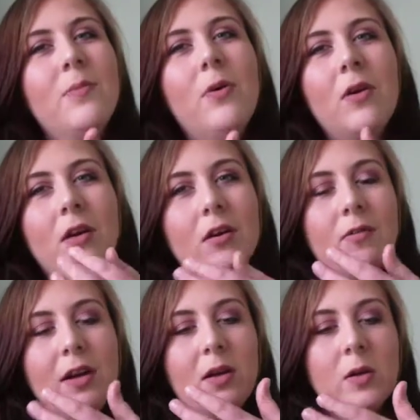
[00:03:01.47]
you put like a
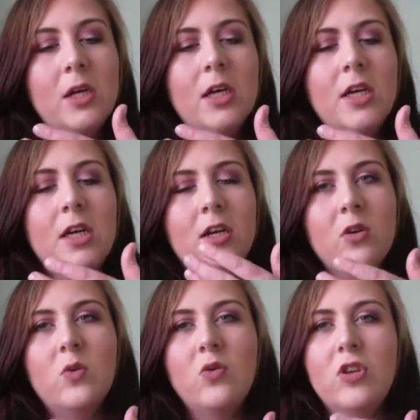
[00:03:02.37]
real
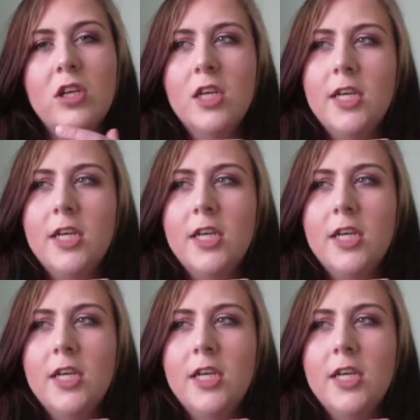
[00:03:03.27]
good,